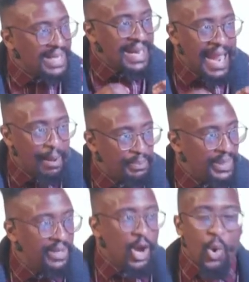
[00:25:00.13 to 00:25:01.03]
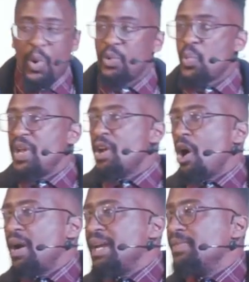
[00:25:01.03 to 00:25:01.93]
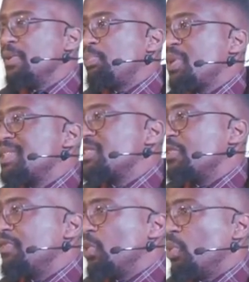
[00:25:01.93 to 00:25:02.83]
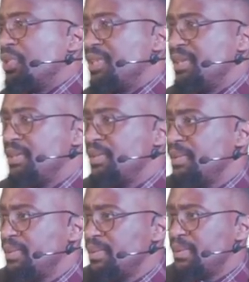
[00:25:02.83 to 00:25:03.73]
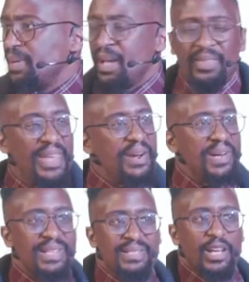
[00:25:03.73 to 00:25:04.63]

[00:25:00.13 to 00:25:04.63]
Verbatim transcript: happen when we are in the presence of the Lord. There is